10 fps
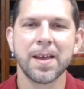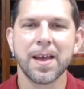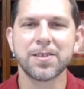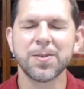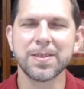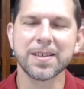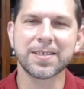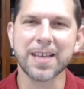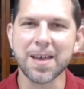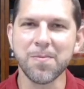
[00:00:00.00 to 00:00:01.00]
And so in the
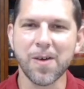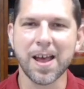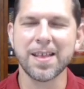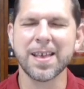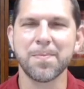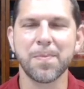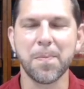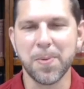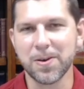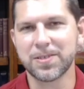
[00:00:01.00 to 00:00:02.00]
same way that a
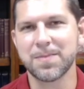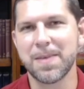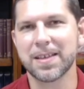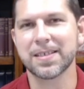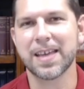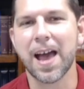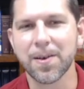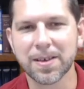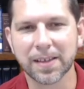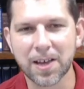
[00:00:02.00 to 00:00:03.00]
person makes a
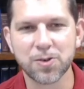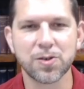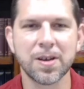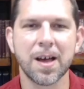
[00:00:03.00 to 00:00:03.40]
calculation